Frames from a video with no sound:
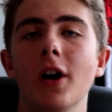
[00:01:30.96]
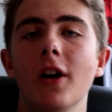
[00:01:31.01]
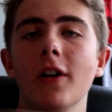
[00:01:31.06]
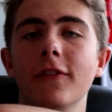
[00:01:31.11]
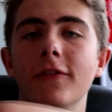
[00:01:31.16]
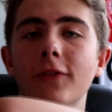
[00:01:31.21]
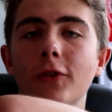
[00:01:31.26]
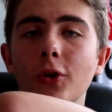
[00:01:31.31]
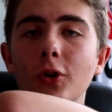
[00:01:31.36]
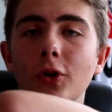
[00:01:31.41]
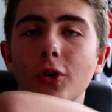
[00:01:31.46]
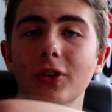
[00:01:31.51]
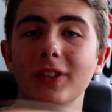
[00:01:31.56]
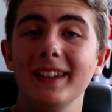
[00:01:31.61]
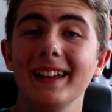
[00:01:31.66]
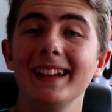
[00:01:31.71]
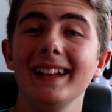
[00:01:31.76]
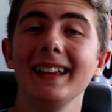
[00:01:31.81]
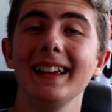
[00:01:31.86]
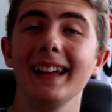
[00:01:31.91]
for
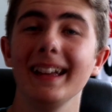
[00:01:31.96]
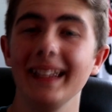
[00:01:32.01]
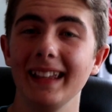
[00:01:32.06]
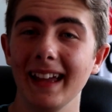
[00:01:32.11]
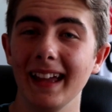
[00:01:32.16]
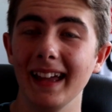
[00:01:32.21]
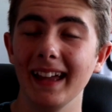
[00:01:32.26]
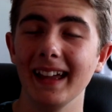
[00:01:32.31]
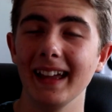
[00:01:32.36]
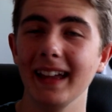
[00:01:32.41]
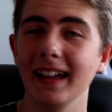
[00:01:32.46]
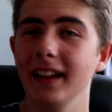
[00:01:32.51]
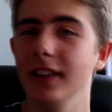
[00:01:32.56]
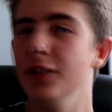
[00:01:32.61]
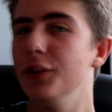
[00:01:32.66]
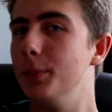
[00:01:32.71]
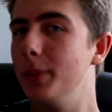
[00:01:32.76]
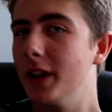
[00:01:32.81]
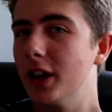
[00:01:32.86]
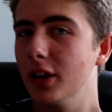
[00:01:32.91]
nearly a year.
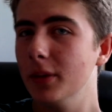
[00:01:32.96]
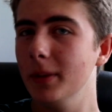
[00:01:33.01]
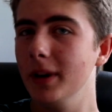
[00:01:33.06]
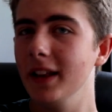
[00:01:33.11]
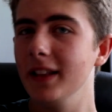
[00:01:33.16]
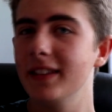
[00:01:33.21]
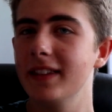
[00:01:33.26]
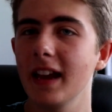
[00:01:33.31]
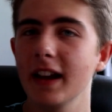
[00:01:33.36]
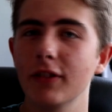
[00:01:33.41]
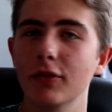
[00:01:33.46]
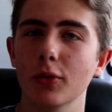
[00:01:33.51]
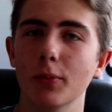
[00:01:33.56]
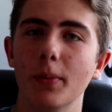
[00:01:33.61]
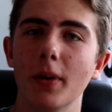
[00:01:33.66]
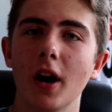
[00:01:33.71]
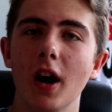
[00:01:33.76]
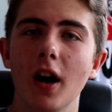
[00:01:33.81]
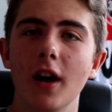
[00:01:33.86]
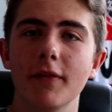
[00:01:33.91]
It's become an integral
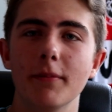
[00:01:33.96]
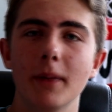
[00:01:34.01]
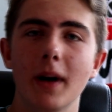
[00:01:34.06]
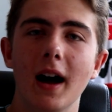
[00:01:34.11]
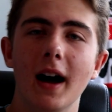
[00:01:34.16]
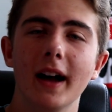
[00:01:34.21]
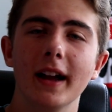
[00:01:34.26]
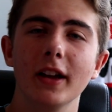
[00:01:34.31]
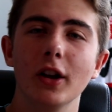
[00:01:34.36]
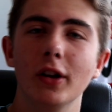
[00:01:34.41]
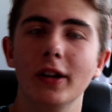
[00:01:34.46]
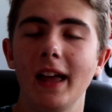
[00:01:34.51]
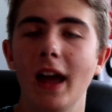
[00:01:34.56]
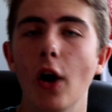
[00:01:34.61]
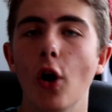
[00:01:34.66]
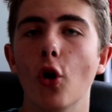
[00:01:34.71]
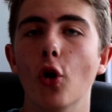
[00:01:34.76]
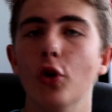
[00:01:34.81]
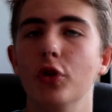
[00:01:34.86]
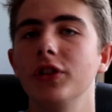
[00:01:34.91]
part of my
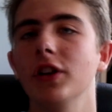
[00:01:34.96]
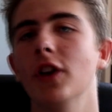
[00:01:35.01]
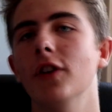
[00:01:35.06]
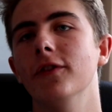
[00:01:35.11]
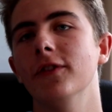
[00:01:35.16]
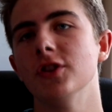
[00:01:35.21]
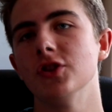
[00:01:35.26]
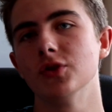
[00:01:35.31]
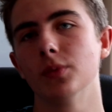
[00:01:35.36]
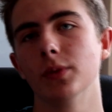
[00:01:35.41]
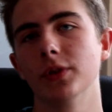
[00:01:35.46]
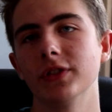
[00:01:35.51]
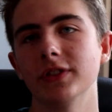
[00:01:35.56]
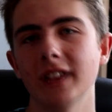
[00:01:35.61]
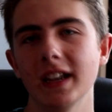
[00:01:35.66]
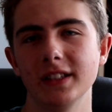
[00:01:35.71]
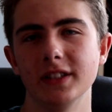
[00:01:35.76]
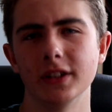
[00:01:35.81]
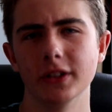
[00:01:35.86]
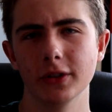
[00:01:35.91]
audio-visual
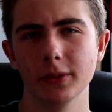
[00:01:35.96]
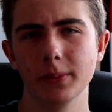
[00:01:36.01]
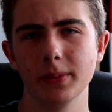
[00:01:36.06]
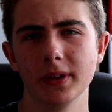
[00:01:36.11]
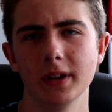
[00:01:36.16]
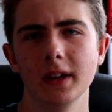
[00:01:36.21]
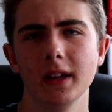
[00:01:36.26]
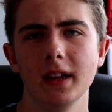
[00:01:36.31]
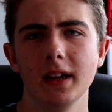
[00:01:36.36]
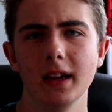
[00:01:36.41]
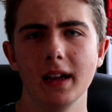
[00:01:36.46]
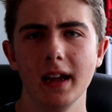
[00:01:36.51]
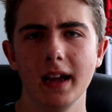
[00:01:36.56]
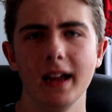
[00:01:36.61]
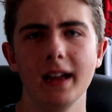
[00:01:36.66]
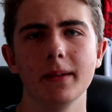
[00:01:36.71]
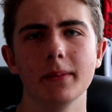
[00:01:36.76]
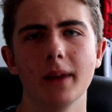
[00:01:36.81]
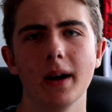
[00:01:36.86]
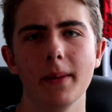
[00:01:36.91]
setup
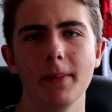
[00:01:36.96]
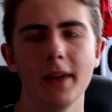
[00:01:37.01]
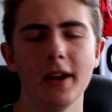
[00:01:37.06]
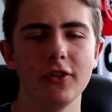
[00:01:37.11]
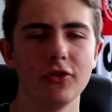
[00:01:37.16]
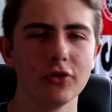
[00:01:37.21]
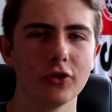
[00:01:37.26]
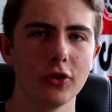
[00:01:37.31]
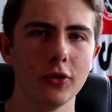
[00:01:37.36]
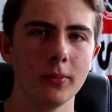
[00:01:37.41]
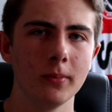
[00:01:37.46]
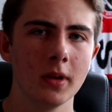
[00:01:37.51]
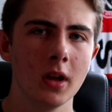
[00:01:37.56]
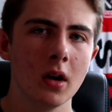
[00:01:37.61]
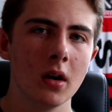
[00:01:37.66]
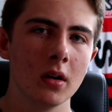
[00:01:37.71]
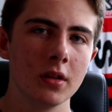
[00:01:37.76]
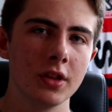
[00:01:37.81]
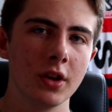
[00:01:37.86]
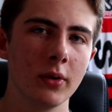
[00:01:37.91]
in my bedroom.
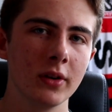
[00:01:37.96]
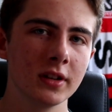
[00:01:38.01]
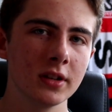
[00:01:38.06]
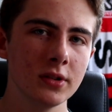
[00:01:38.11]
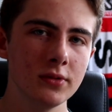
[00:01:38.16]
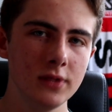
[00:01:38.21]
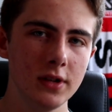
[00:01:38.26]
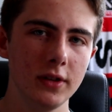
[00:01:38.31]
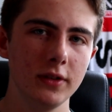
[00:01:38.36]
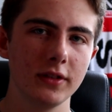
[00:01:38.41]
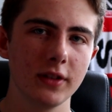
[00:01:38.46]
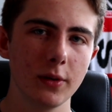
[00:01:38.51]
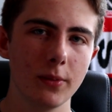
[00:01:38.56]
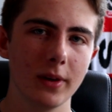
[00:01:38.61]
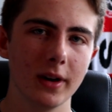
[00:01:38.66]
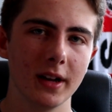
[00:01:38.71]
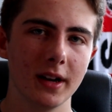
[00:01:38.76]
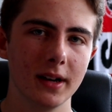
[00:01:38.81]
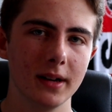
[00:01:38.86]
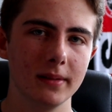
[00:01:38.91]
Though I don't use it
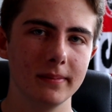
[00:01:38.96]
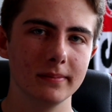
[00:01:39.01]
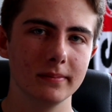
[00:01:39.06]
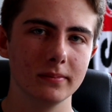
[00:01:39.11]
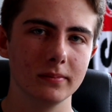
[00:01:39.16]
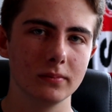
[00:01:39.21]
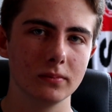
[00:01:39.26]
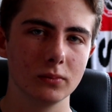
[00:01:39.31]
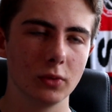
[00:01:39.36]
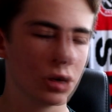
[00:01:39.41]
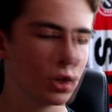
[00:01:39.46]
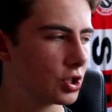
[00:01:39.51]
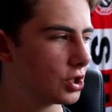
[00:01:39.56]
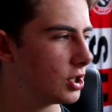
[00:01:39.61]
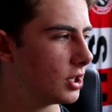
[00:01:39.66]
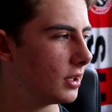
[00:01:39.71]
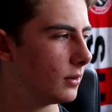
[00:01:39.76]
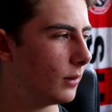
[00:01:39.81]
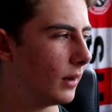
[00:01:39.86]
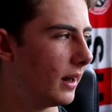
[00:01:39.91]
when I'm
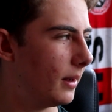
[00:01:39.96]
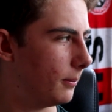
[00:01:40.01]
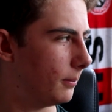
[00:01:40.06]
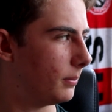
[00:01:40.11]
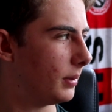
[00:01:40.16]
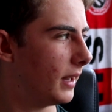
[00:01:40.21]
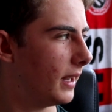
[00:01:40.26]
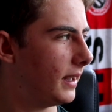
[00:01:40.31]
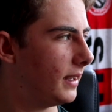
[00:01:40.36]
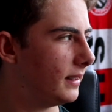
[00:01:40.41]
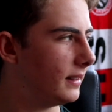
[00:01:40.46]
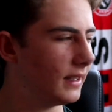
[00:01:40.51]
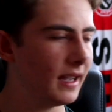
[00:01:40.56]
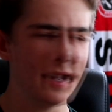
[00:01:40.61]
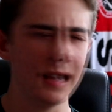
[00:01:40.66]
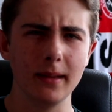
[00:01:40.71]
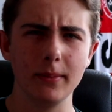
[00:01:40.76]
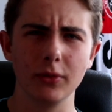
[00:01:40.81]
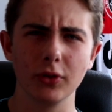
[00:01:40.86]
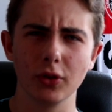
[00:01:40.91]
playing
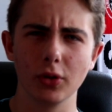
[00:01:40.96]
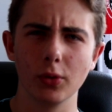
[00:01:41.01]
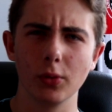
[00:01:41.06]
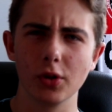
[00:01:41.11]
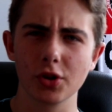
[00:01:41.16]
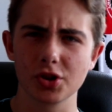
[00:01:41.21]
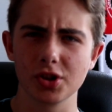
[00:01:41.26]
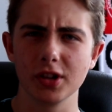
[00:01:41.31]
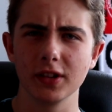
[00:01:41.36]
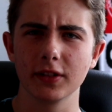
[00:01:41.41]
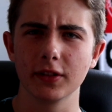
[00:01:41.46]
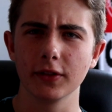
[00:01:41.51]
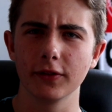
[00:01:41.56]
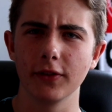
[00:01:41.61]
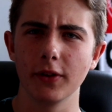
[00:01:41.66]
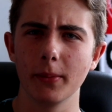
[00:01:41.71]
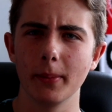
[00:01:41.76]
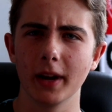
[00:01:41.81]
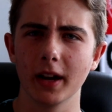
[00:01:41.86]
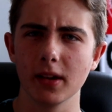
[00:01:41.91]
games or watching
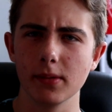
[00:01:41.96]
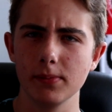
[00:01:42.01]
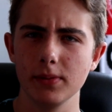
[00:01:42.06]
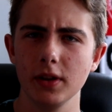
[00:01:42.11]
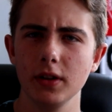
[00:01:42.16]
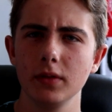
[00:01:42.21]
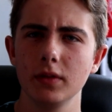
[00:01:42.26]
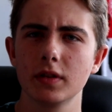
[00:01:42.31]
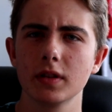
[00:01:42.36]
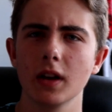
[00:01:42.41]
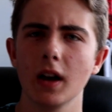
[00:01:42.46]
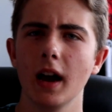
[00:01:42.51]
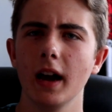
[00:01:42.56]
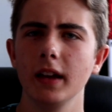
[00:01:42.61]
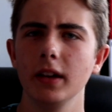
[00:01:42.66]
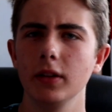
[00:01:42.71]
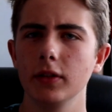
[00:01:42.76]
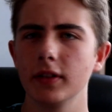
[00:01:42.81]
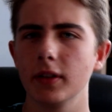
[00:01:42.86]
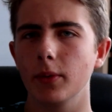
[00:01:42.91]
stuff on my computer. I
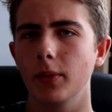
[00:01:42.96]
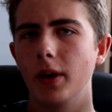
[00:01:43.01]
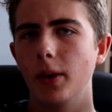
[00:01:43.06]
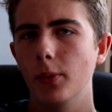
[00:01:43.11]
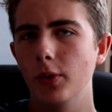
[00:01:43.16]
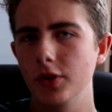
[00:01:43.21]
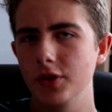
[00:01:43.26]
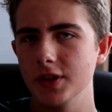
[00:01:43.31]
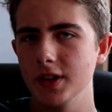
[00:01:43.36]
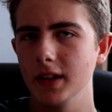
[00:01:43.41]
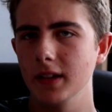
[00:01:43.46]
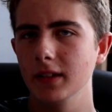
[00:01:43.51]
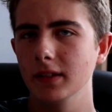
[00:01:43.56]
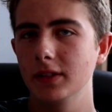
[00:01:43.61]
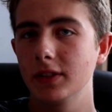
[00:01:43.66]
use it when I'm watching